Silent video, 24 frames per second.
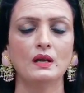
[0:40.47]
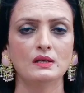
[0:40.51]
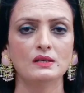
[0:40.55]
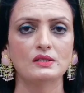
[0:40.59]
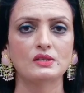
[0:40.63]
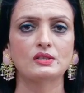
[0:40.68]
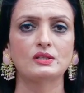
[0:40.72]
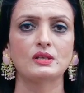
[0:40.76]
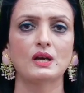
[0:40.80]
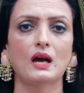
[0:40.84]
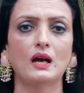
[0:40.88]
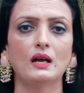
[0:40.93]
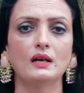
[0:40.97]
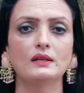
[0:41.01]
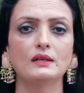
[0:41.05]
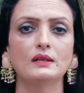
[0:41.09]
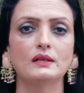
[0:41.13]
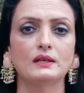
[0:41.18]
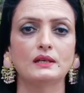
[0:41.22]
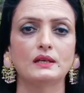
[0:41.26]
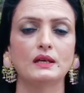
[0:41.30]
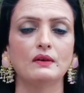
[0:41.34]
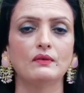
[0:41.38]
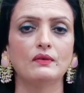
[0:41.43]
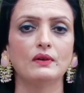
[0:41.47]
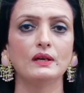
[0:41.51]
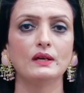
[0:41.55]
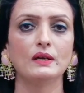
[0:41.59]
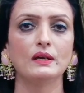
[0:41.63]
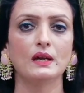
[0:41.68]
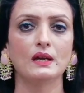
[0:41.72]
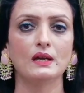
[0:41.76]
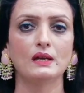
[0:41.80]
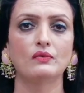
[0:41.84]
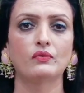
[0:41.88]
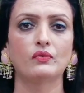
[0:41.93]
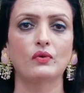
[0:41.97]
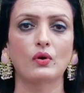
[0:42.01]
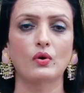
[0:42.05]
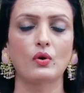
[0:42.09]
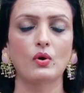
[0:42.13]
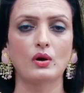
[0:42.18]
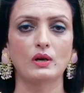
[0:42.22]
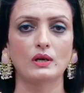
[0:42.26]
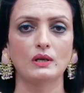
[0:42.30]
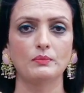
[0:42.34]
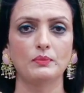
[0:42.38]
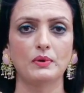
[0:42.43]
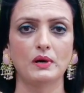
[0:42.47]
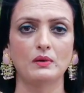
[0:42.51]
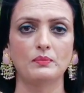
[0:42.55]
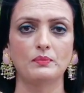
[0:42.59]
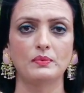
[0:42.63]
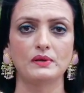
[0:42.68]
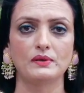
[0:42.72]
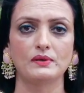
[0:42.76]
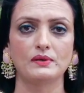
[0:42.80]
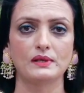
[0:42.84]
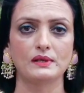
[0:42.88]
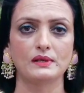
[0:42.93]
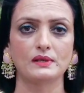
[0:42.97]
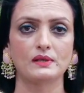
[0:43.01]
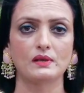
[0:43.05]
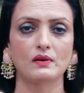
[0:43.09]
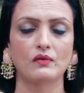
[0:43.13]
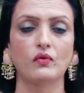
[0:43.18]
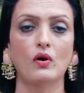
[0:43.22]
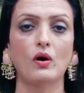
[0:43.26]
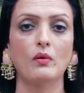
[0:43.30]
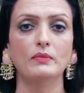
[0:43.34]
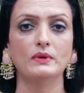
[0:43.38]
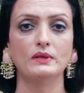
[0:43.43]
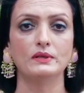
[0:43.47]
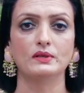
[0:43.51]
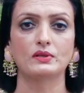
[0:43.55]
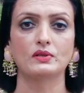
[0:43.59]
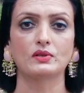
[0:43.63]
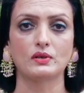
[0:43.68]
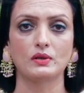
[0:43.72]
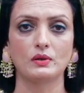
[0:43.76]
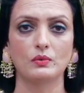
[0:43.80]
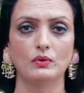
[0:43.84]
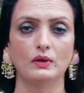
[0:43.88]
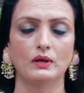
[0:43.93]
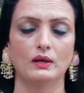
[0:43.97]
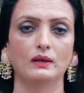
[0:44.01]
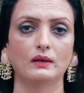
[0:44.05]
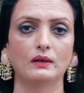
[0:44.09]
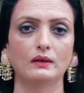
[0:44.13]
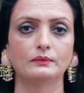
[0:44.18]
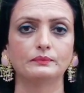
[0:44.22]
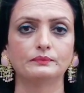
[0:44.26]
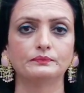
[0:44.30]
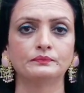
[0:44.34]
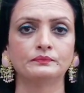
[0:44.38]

Start giving it for godly purposes, for ministry work.